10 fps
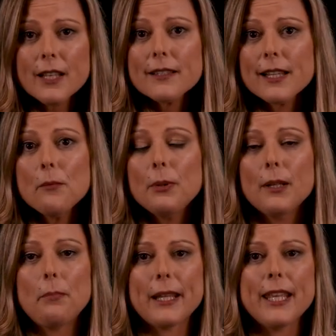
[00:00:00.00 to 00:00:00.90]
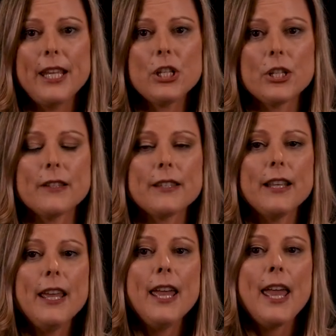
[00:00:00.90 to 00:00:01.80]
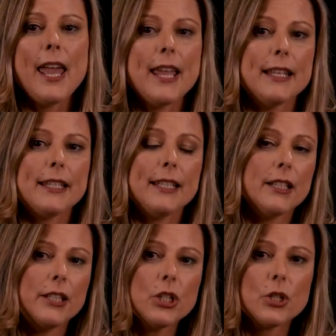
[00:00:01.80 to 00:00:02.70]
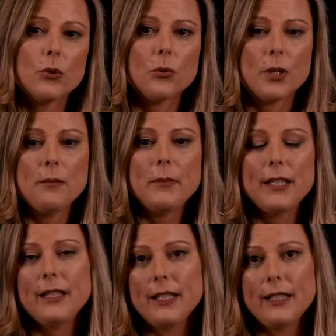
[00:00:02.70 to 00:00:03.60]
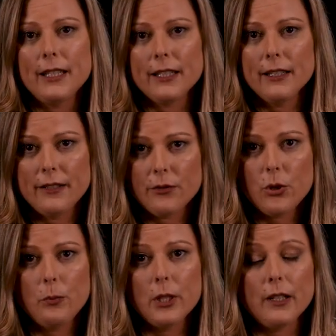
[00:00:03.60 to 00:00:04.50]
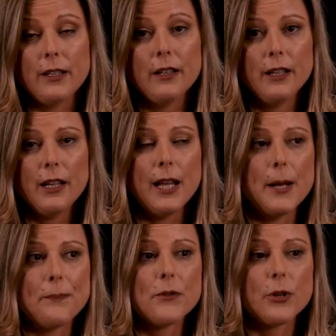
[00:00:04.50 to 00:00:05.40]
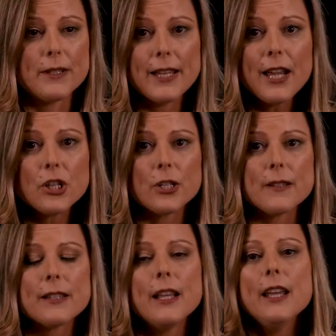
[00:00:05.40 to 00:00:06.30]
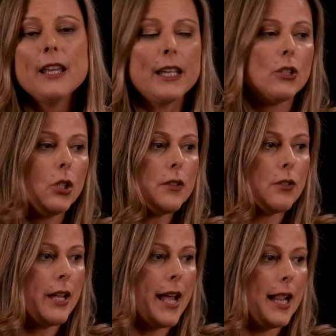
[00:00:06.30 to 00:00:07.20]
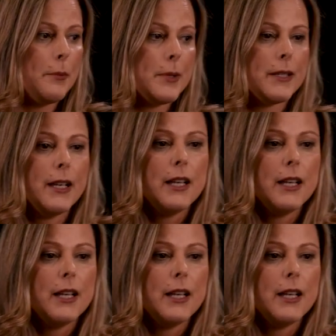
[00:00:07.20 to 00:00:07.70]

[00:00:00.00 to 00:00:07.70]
sample applications. And in addition to remediating distributed transactions, It also helps